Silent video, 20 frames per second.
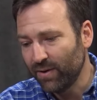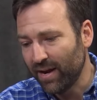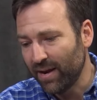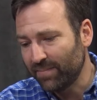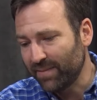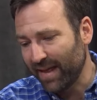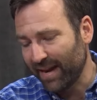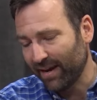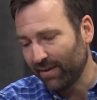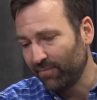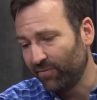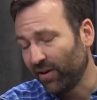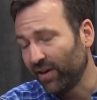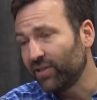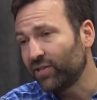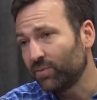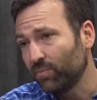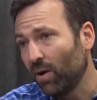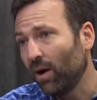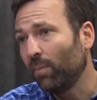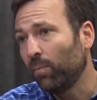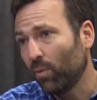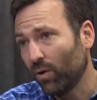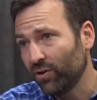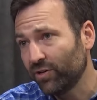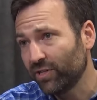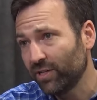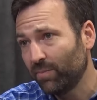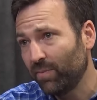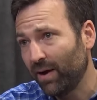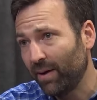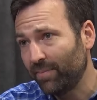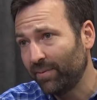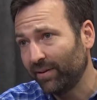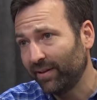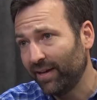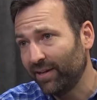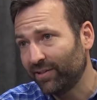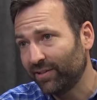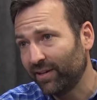you end up getting a very small portion of the
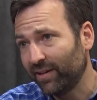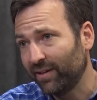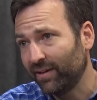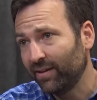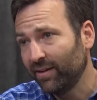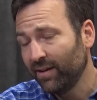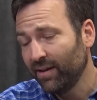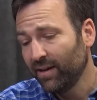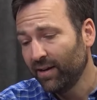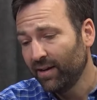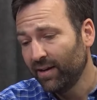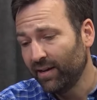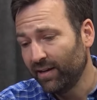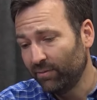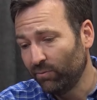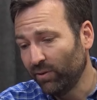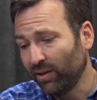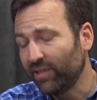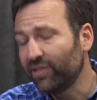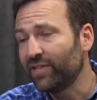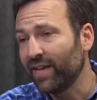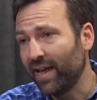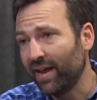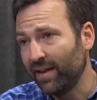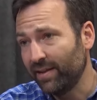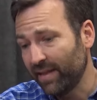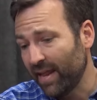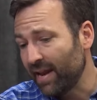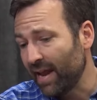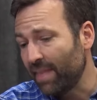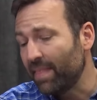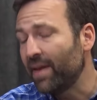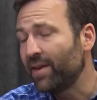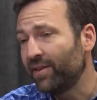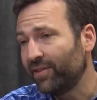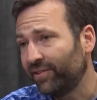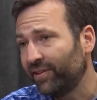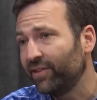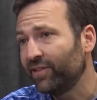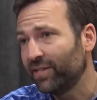population. Right. It really sent, and then and then
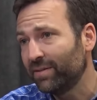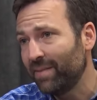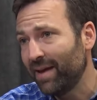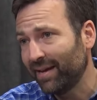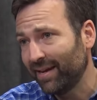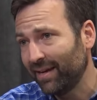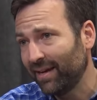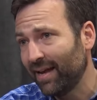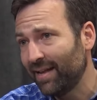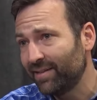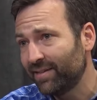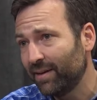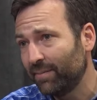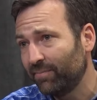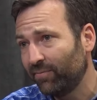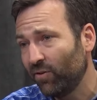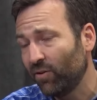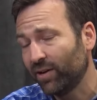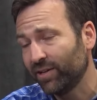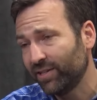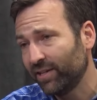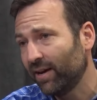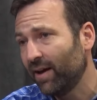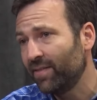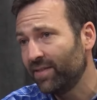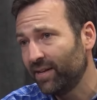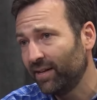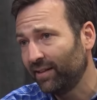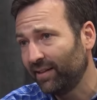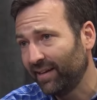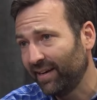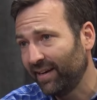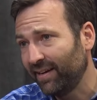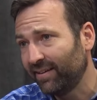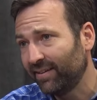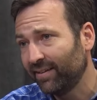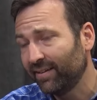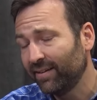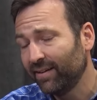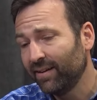decision making ends up focusing on the
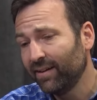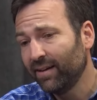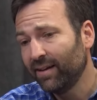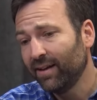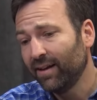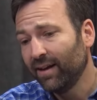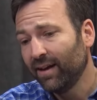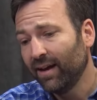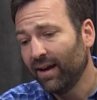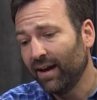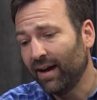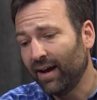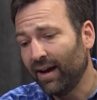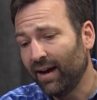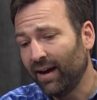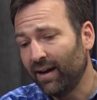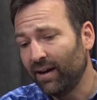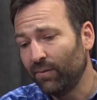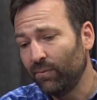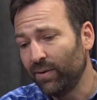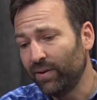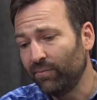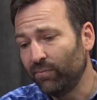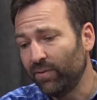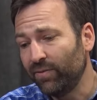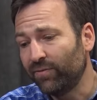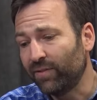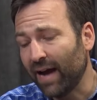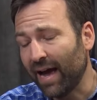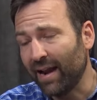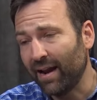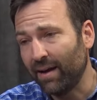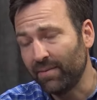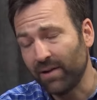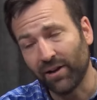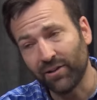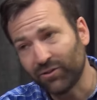elite uh, we we've got. I mean,